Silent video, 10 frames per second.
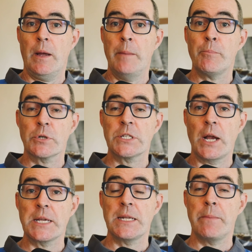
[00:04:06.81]

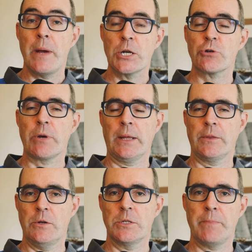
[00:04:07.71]
imprecisely measuring
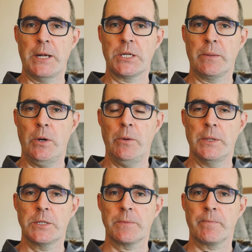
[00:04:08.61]
those magic
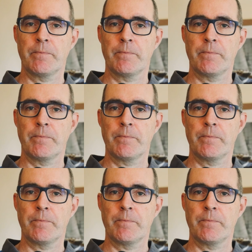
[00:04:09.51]
moments.